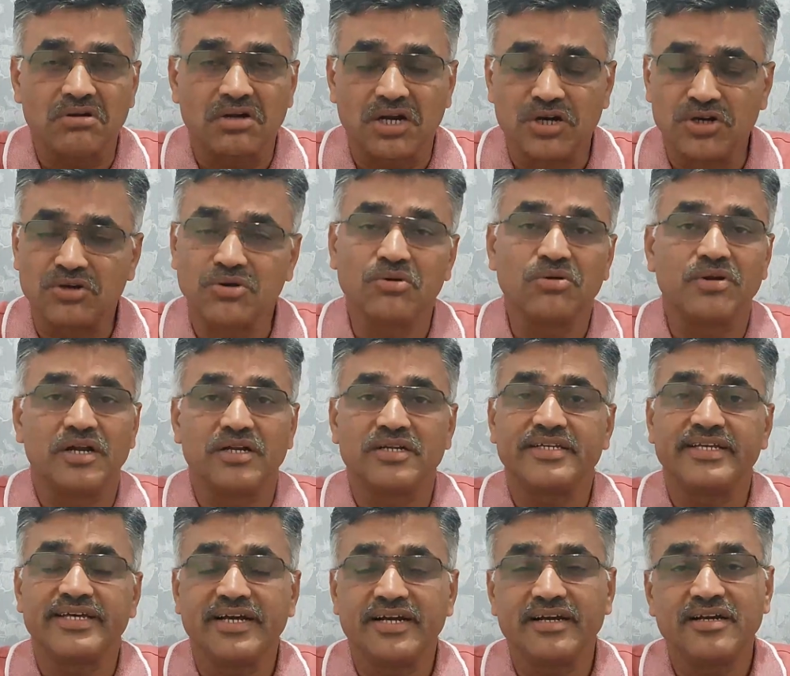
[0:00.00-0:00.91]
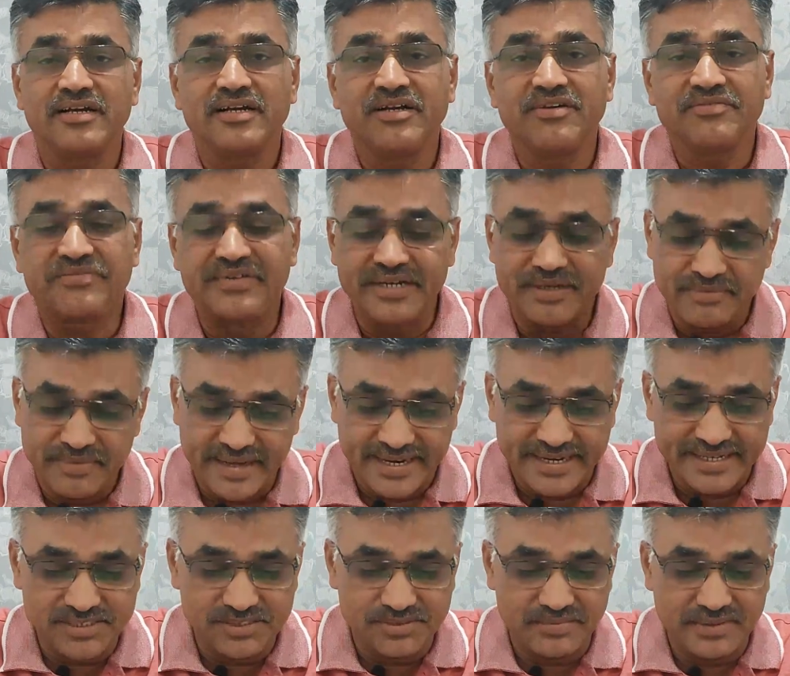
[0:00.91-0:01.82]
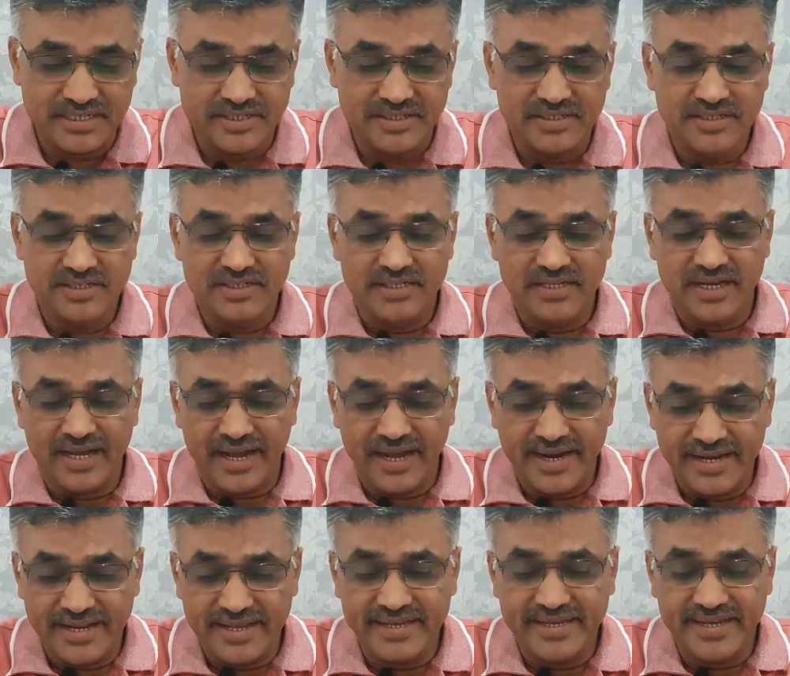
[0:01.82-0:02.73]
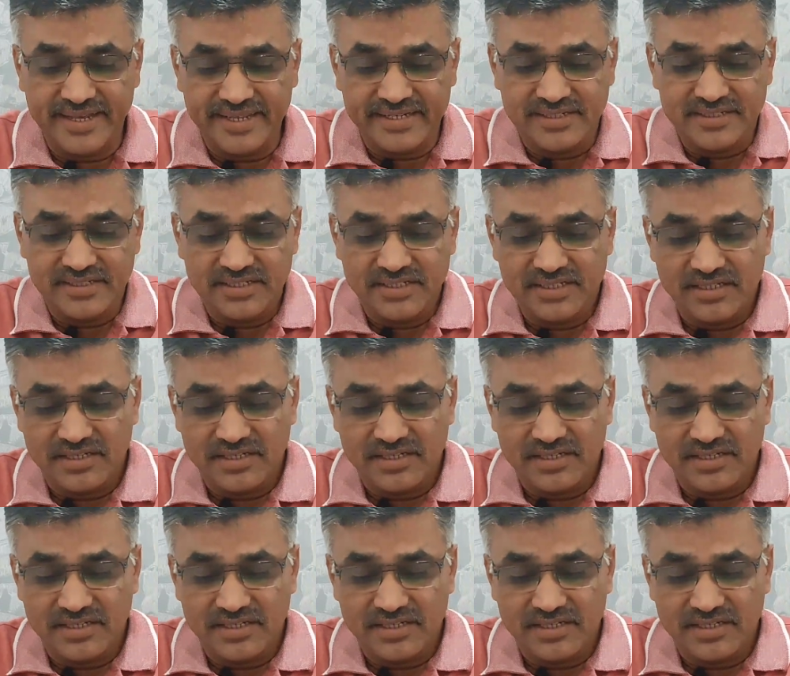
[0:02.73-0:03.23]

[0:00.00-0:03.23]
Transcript: control on their feed management. And again,